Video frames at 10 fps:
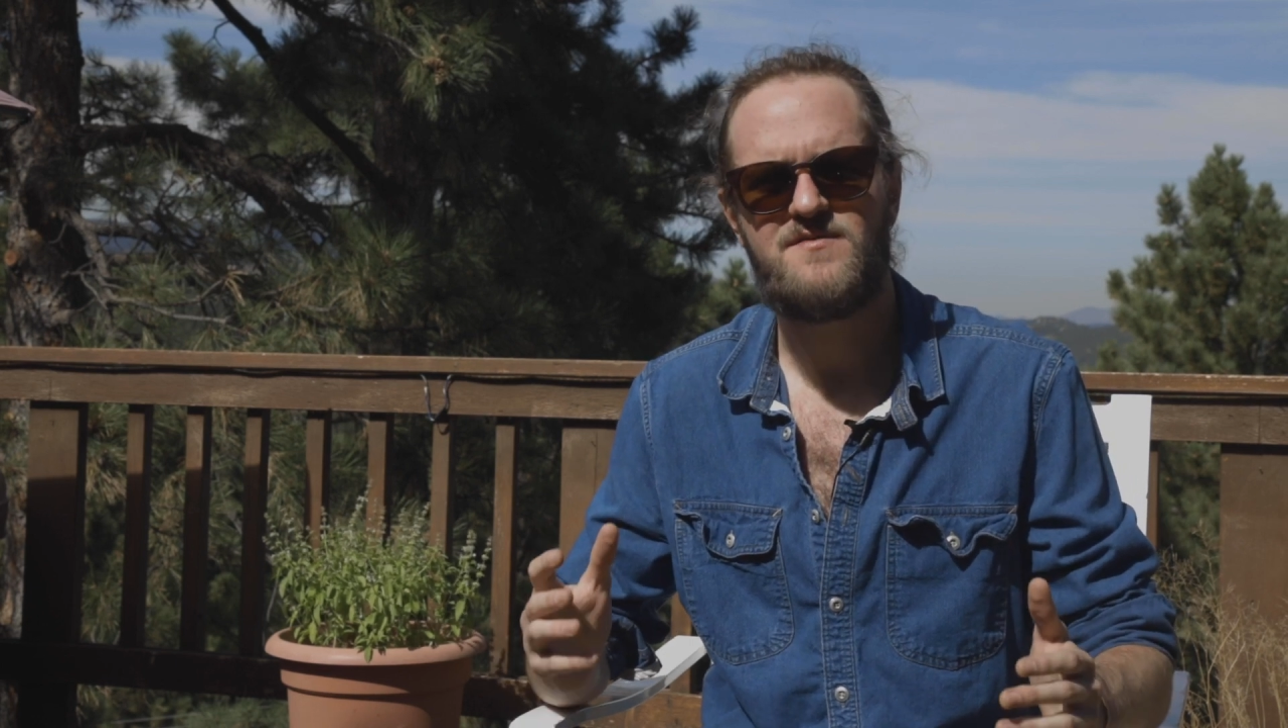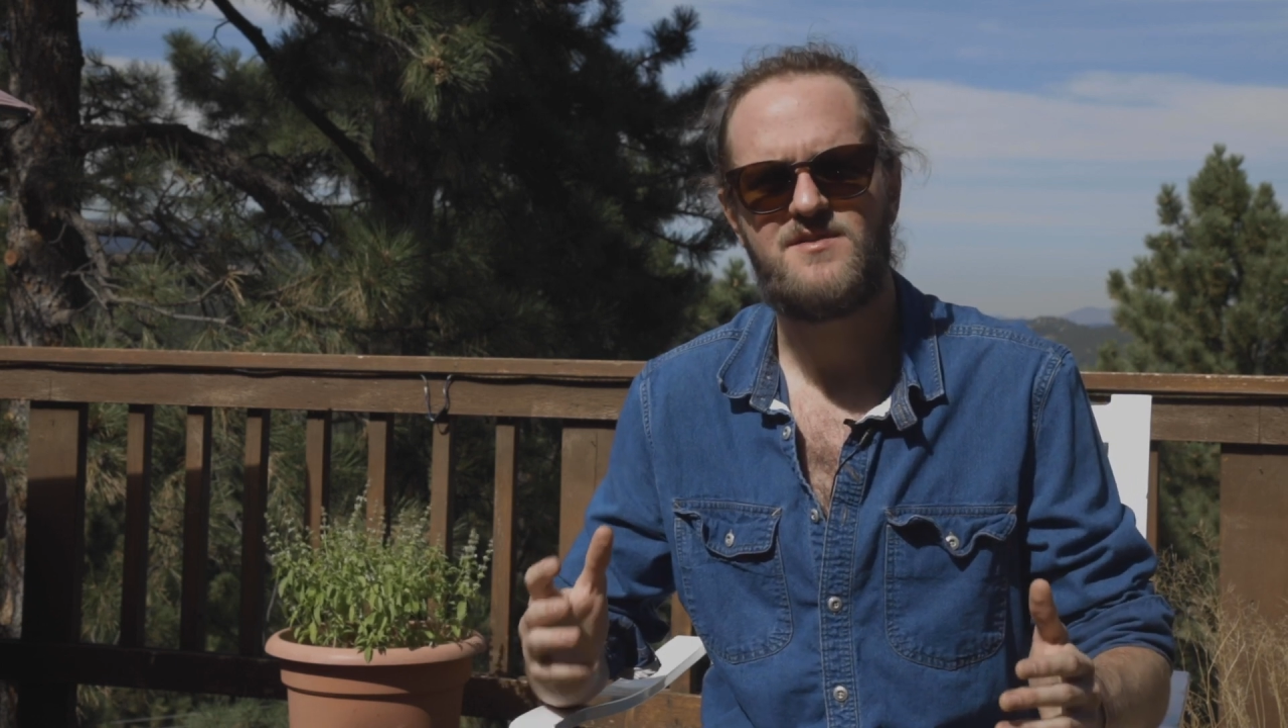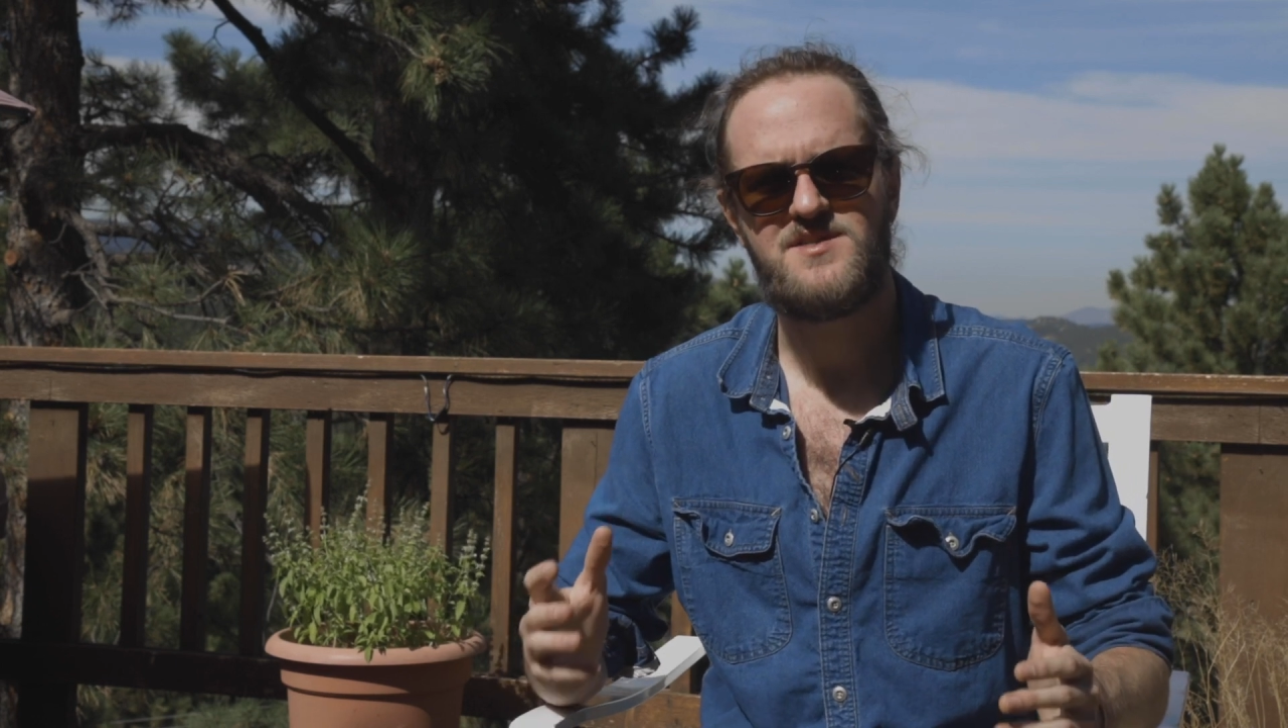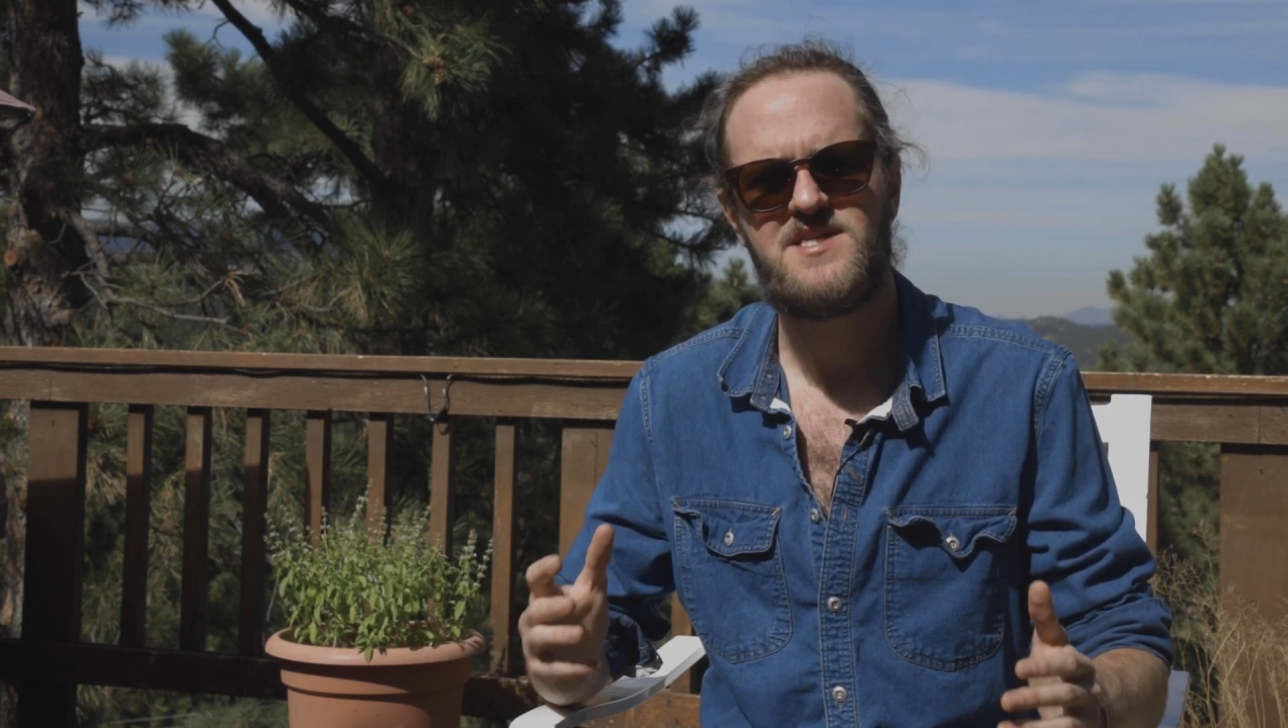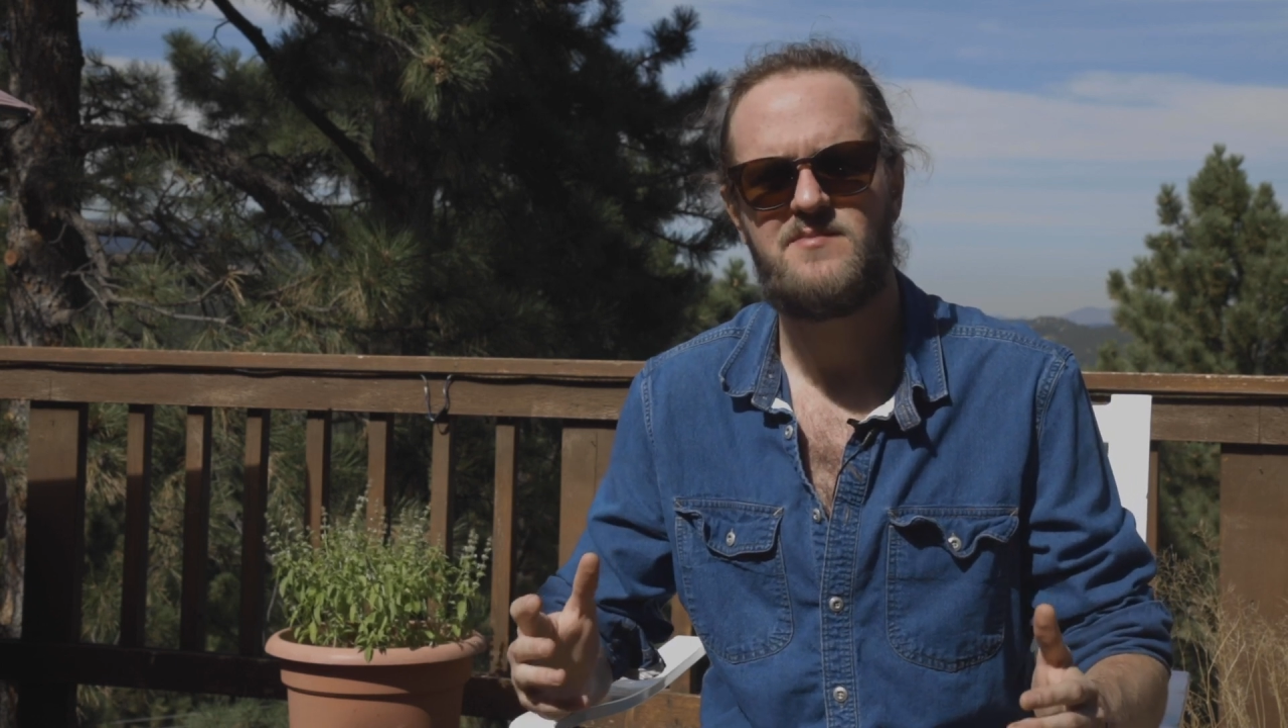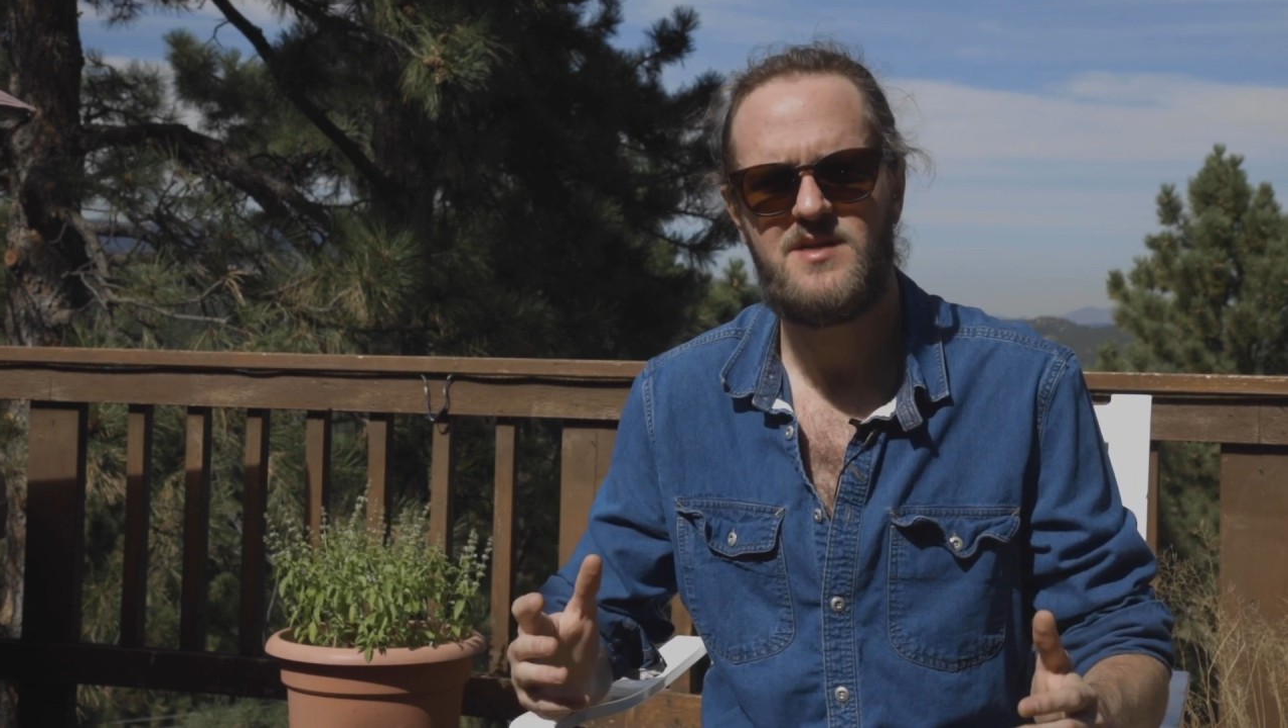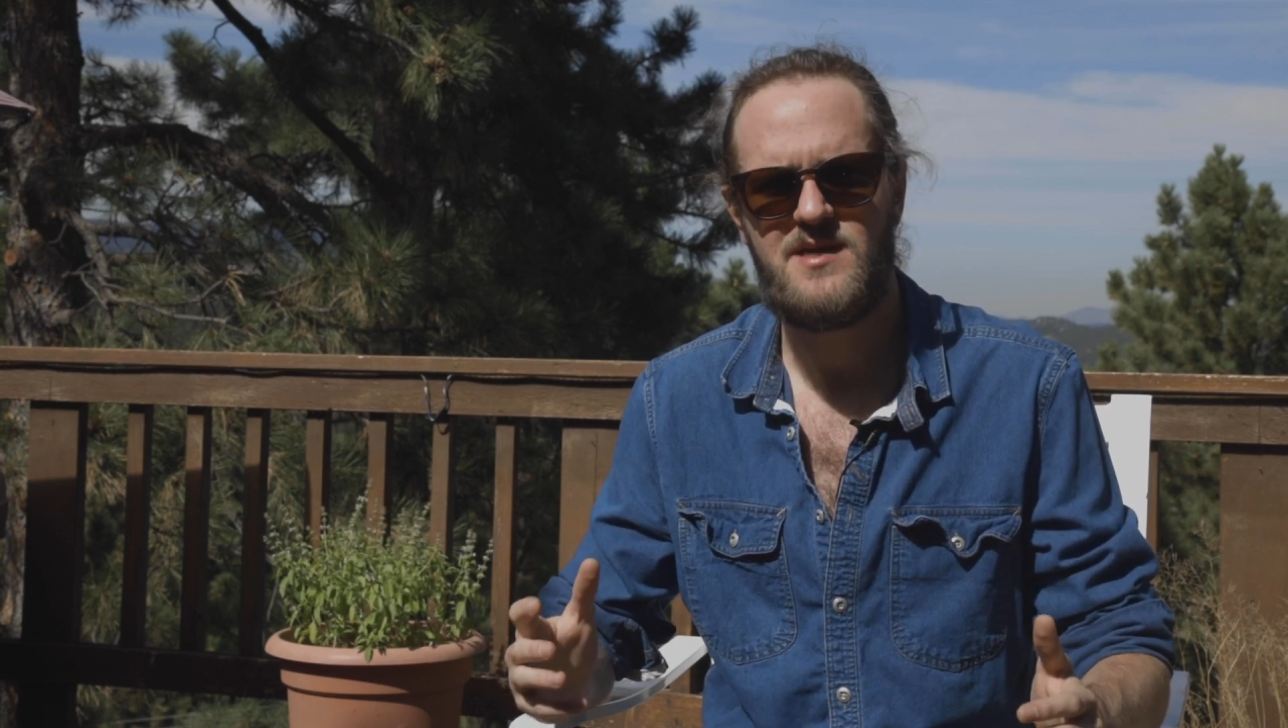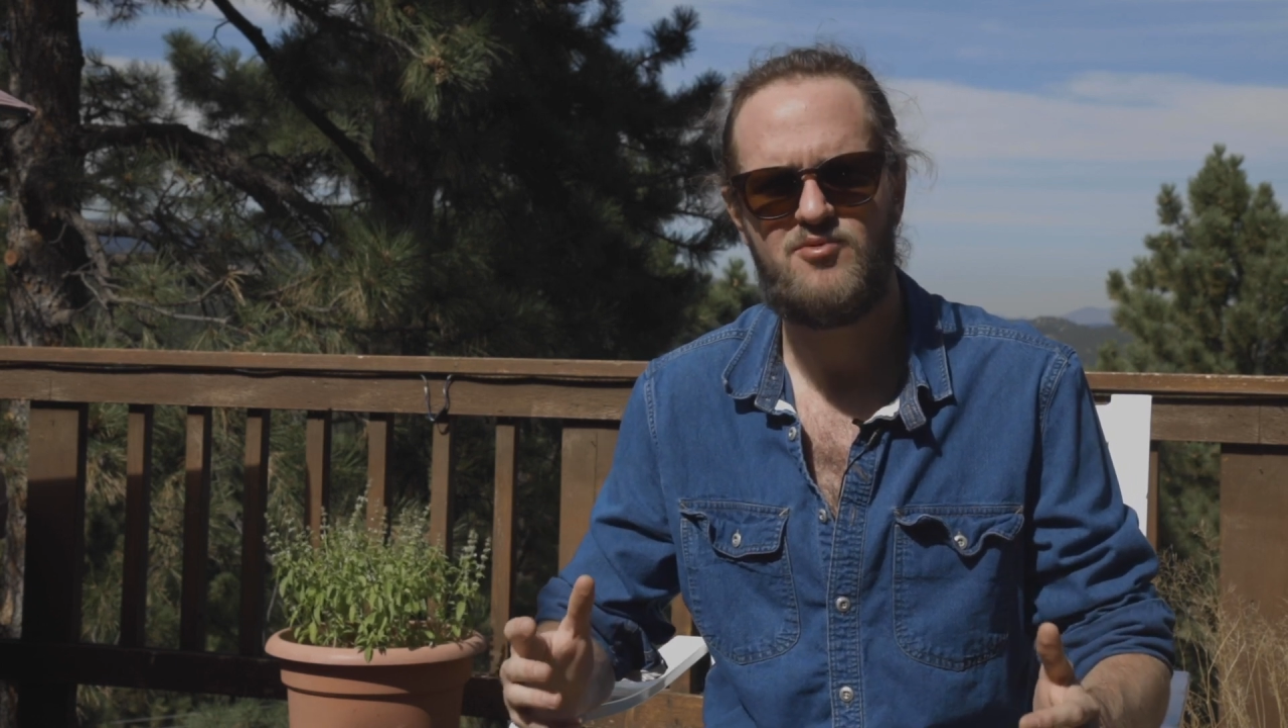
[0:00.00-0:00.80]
for a CBD